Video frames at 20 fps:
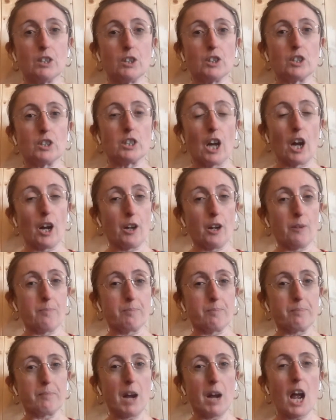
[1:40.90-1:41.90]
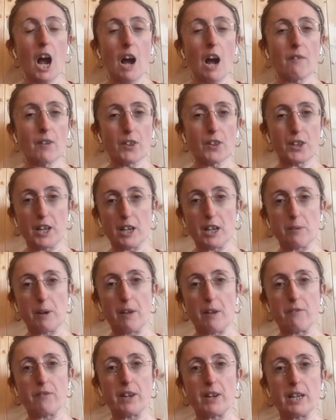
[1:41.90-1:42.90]
So my other thing when
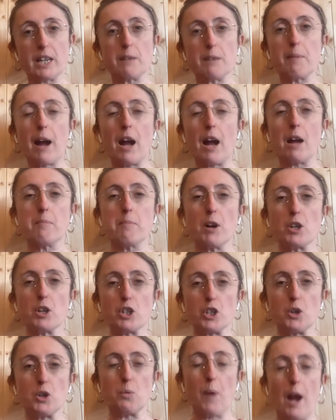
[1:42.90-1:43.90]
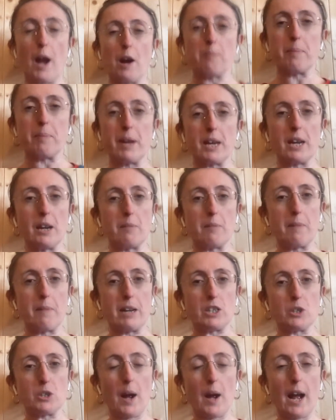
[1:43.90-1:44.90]
I'm thinking about emotional well-being and
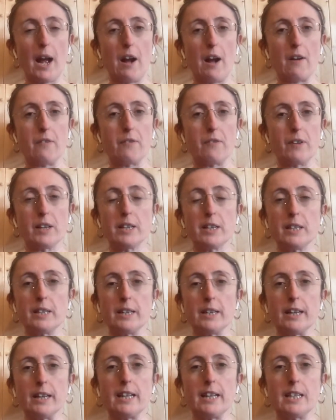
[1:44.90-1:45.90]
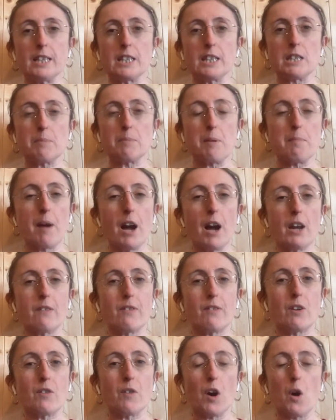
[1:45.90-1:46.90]
mental health is to be
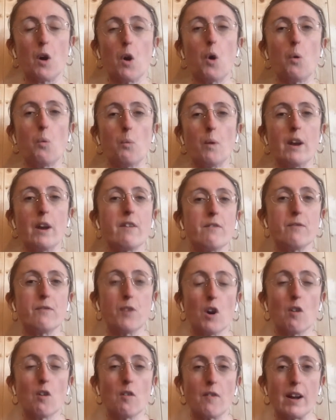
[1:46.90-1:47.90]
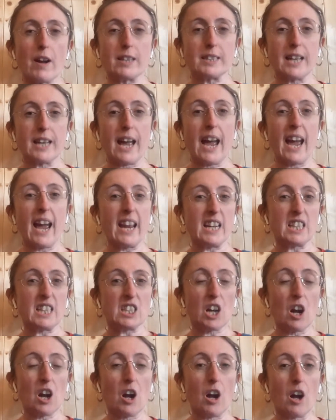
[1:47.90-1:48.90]
mindful that 1 in 4 of us at any
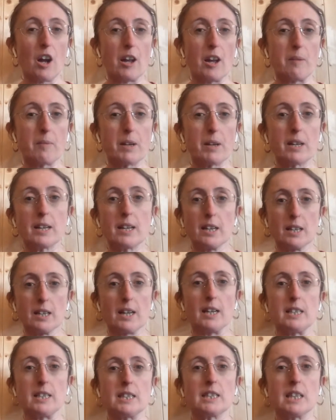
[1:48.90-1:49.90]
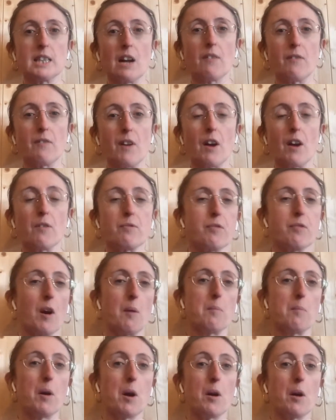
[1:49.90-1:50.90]
time can suffer
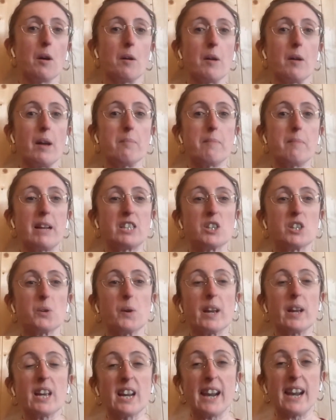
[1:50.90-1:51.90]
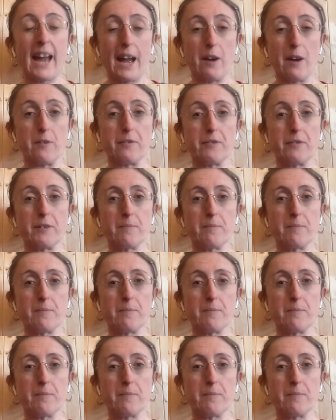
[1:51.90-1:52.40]
from mental ill health.